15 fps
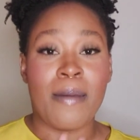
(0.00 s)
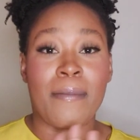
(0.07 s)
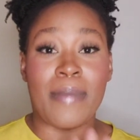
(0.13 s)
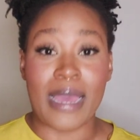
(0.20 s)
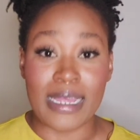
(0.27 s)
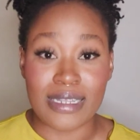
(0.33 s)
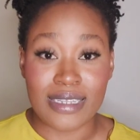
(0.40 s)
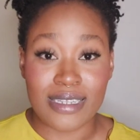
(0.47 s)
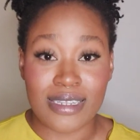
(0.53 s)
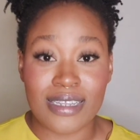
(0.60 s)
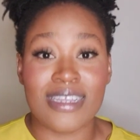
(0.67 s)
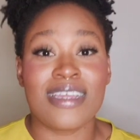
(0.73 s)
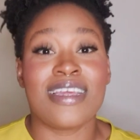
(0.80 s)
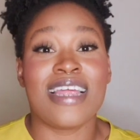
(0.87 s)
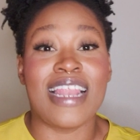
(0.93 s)
But
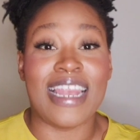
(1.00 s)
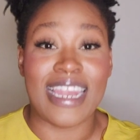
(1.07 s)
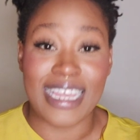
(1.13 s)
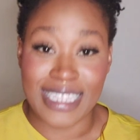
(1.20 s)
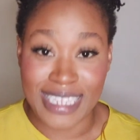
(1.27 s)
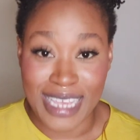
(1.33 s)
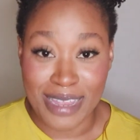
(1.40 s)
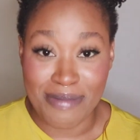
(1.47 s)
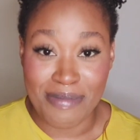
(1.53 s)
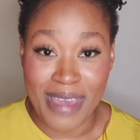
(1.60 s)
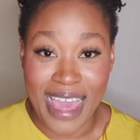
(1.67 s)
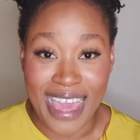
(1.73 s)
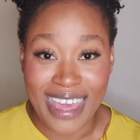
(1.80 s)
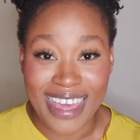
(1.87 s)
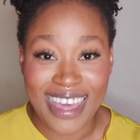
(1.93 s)
let's get
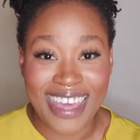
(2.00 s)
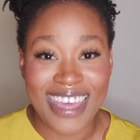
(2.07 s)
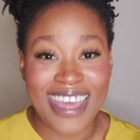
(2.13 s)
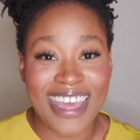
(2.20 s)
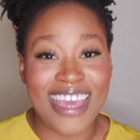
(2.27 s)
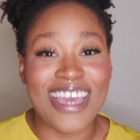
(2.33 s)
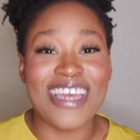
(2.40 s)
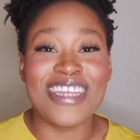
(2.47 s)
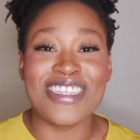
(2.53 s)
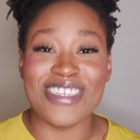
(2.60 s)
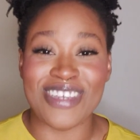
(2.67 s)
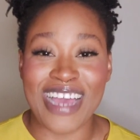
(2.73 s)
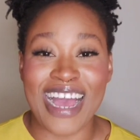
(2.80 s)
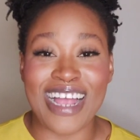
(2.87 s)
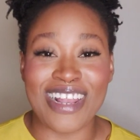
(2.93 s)
back to
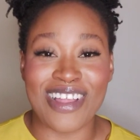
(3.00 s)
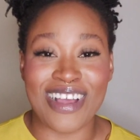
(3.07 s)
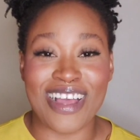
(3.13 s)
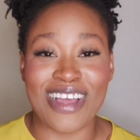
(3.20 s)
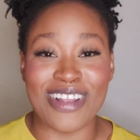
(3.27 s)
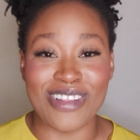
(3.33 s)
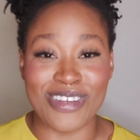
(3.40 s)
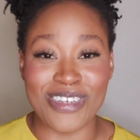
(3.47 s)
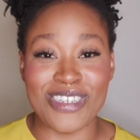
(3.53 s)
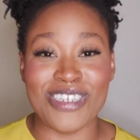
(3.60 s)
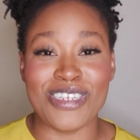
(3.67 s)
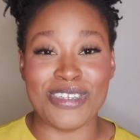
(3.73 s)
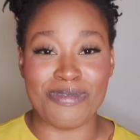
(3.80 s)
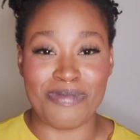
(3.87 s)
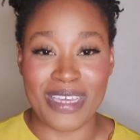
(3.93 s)
how long our loan
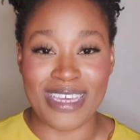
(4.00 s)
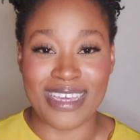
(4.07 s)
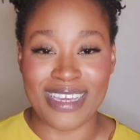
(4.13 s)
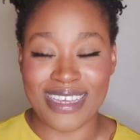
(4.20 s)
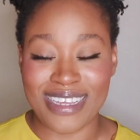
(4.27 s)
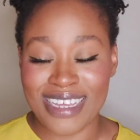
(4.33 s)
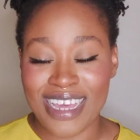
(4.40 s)
should be.